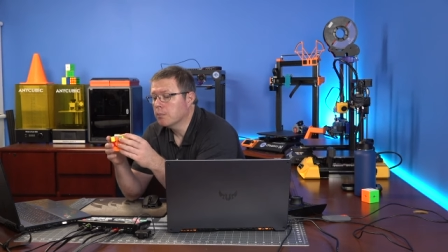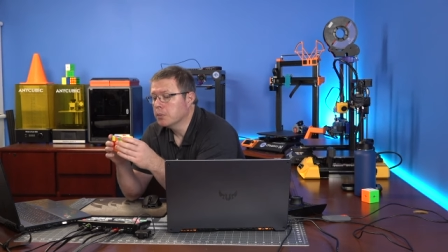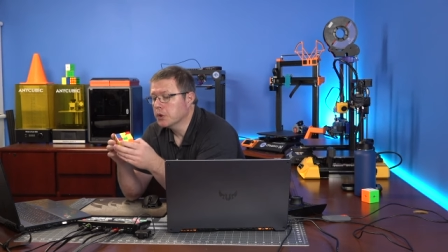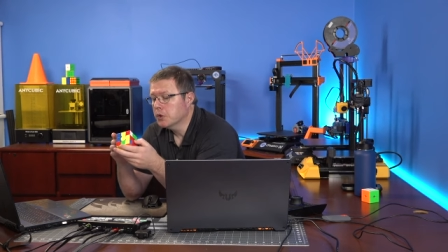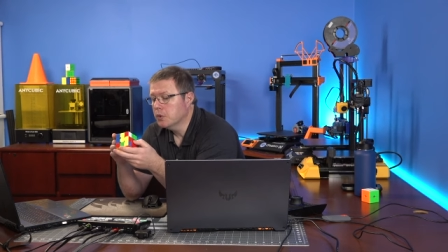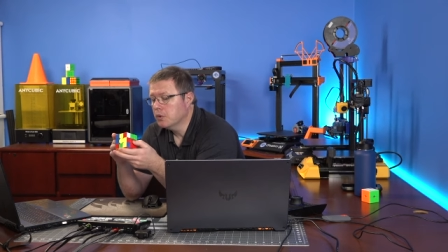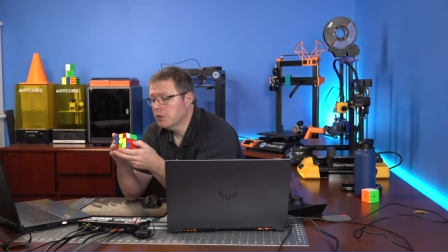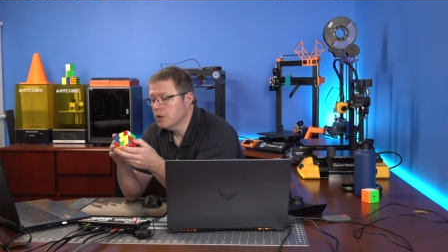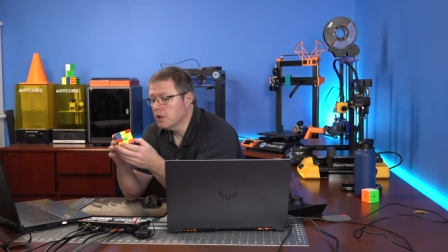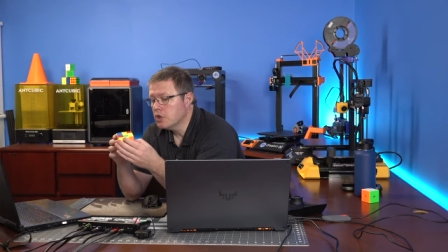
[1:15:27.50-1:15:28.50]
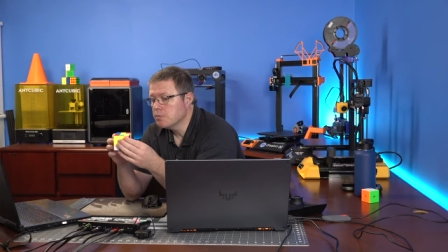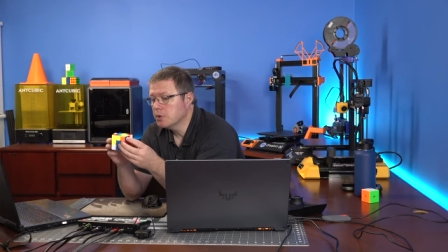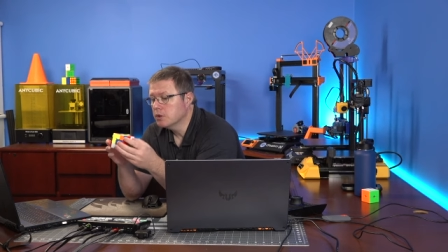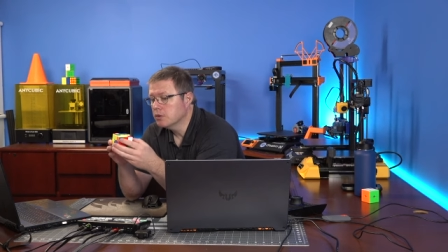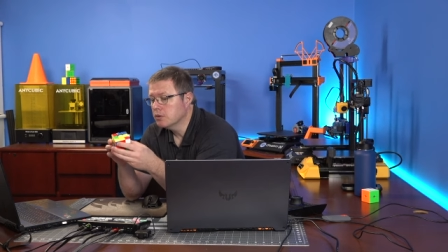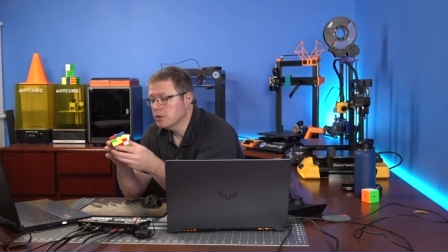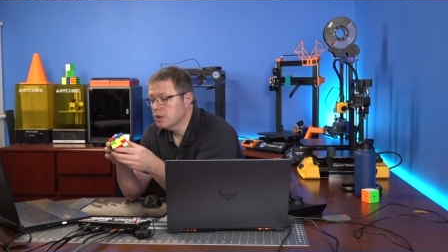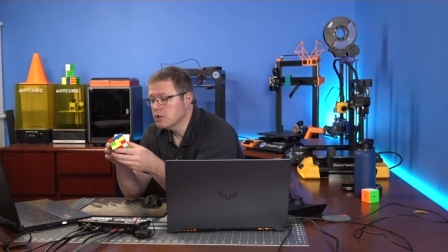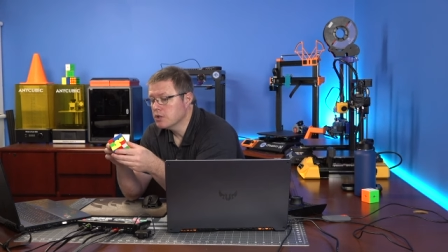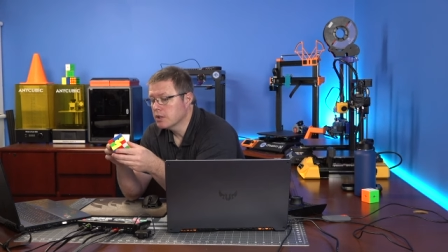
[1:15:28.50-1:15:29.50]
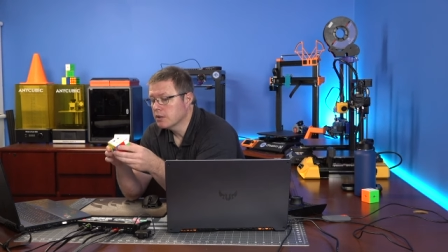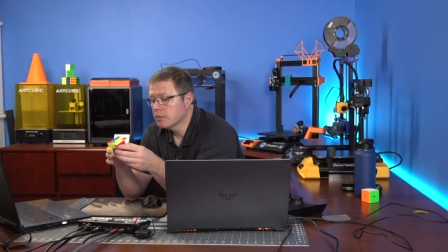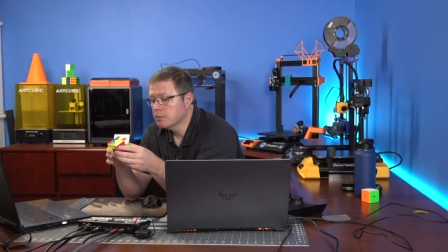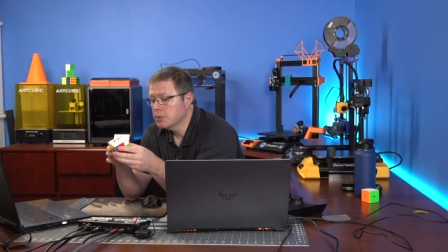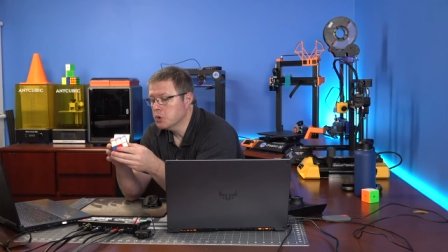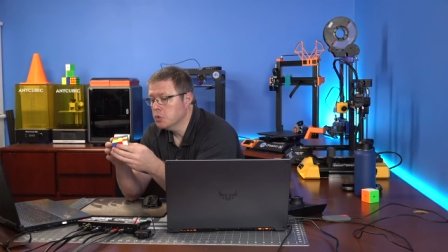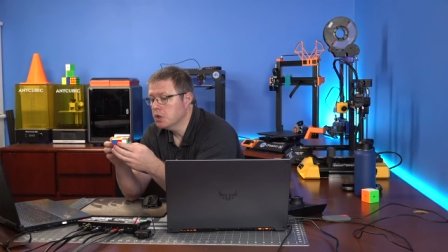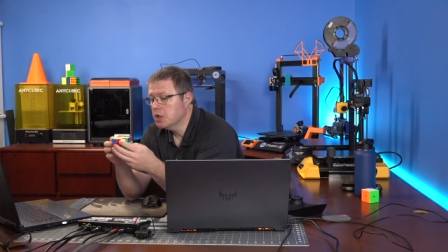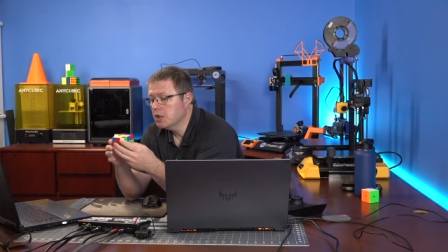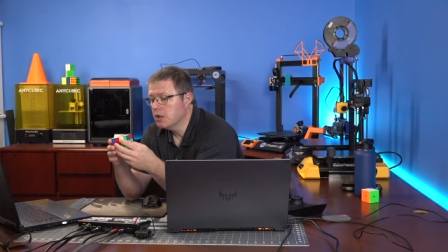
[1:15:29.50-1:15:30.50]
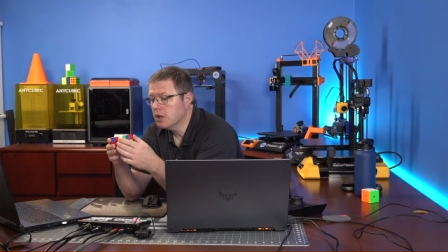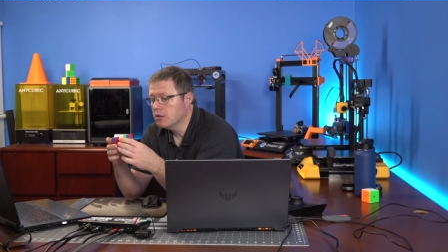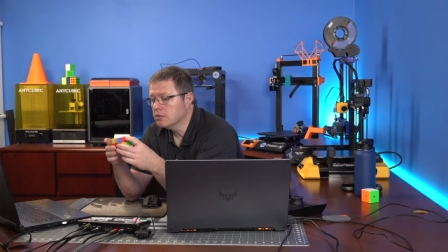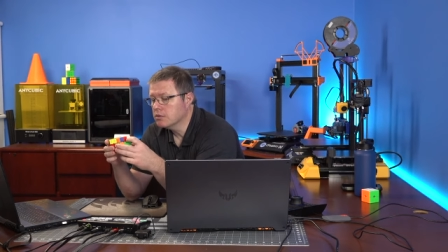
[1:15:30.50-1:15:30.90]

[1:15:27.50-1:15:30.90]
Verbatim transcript: blue, orange, blue, orange. Bueller, oh.